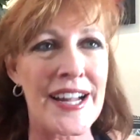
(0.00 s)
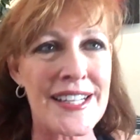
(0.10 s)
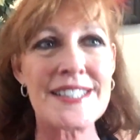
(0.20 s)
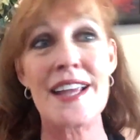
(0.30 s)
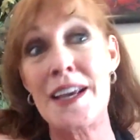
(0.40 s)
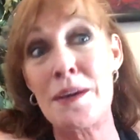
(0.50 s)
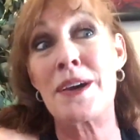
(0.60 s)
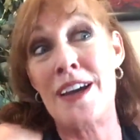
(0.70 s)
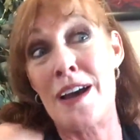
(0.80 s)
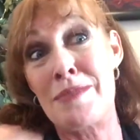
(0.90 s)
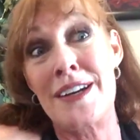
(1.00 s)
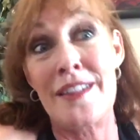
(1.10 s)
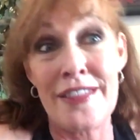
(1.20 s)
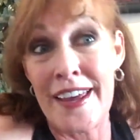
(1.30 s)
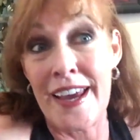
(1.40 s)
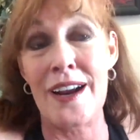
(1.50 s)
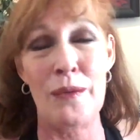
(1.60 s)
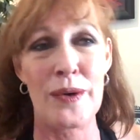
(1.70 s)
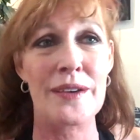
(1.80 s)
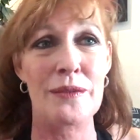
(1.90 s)
That's like becoming a
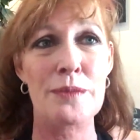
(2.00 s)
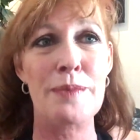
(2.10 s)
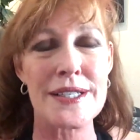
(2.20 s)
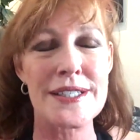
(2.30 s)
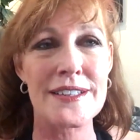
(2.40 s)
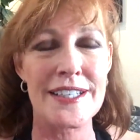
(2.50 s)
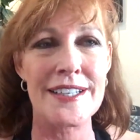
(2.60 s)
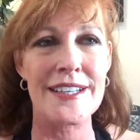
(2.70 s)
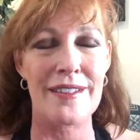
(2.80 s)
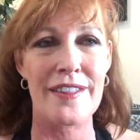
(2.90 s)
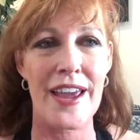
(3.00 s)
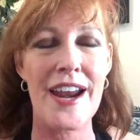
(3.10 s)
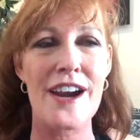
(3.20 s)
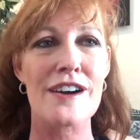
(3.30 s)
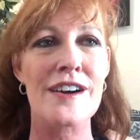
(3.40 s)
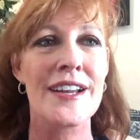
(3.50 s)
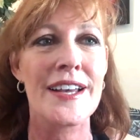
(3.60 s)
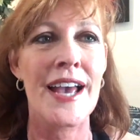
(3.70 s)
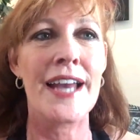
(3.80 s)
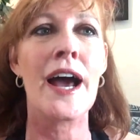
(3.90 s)
thing. We're basically there,
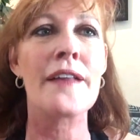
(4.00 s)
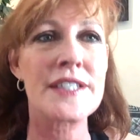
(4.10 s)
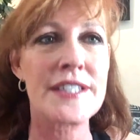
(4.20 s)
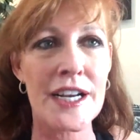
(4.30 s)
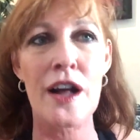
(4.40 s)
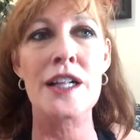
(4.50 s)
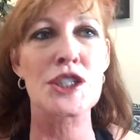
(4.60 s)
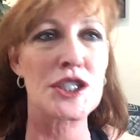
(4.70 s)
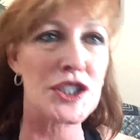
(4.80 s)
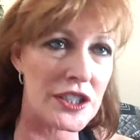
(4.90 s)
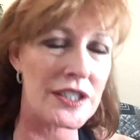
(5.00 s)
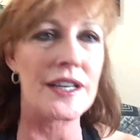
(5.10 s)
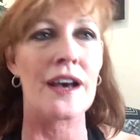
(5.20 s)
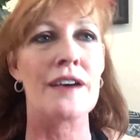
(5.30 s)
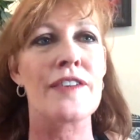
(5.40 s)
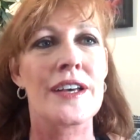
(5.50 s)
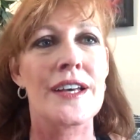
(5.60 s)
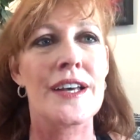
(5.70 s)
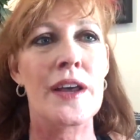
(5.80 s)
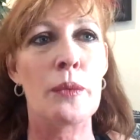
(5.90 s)
and now the technology is good enough
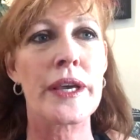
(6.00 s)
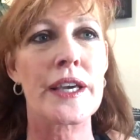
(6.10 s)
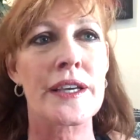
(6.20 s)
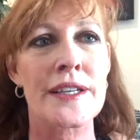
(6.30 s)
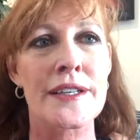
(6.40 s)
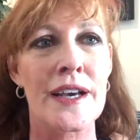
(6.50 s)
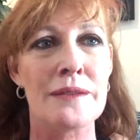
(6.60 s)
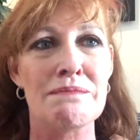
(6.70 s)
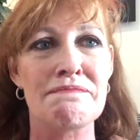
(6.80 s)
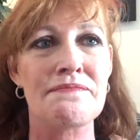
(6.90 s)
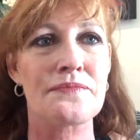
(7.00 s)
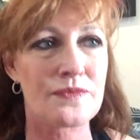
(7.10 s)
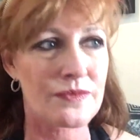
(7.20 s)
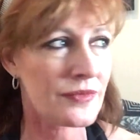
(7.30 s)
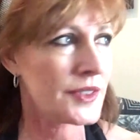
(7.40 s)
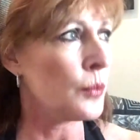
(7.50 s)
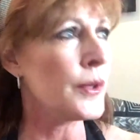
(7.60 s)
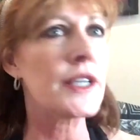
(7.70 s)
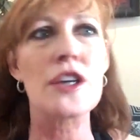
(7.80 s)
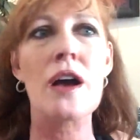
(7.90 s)
that we can
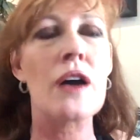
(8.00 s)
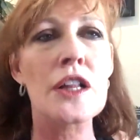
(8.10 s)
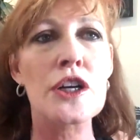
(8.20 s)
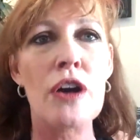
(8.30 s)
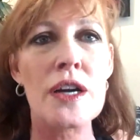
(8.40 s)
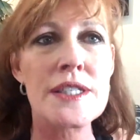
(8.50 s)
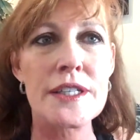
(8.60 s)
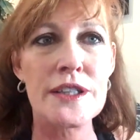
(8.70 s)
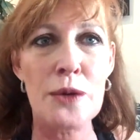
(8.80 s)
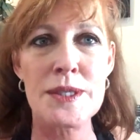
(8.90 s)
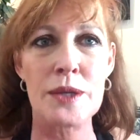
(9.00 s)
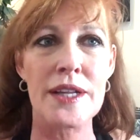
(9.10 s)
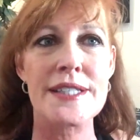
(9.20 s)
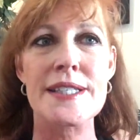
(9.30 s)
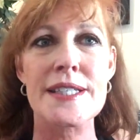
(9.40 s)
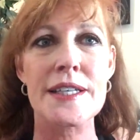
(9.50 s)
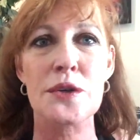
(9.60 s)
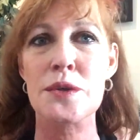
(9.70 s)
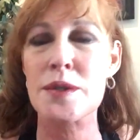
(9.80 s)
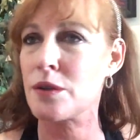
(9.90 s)
talk all across the globe. So
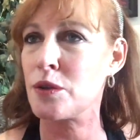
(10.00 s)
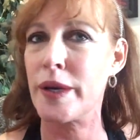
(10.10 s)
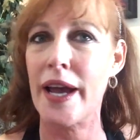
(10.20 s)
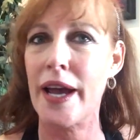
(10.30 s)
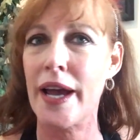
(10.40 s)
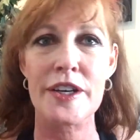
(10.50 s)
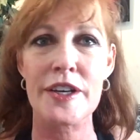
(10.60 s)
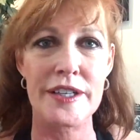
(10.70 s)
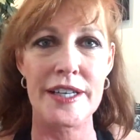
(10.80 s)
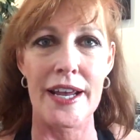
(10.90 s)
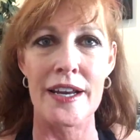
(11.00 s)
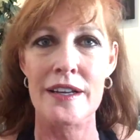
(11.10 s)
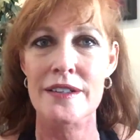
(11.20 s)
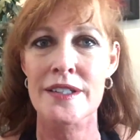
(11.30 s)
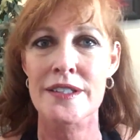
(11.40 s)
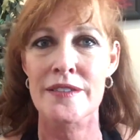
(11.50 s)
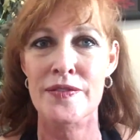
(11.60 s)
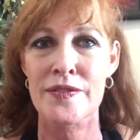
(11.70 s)
let's see who we have here today.